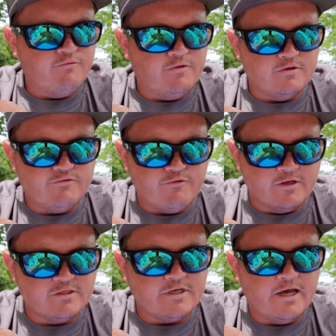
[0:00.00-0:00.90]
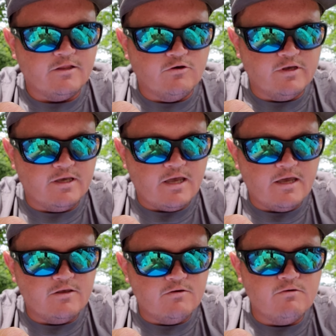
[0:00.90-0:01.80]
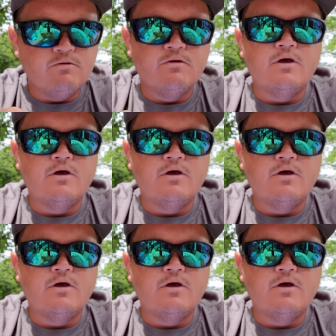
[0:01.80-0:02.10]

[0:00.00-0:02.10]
this front side looking at you,